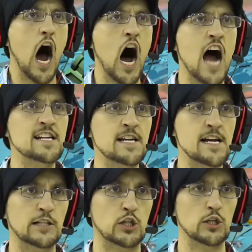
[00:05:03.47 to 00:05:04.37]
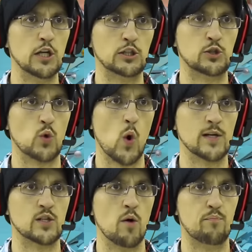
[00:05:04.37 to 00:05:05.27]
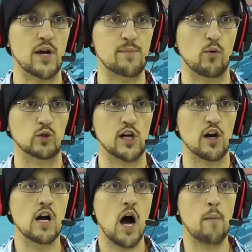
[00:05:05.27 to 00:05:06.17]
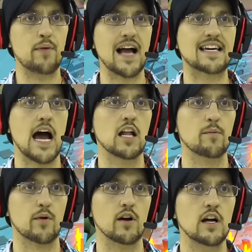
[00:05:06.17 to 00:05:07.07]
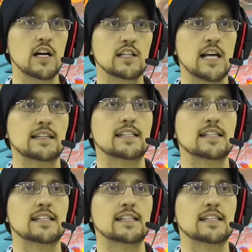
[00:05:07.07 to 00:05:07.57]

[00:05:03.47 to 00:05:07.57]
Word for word: I need to destroy some peoples here. I'm Batcalibur. Check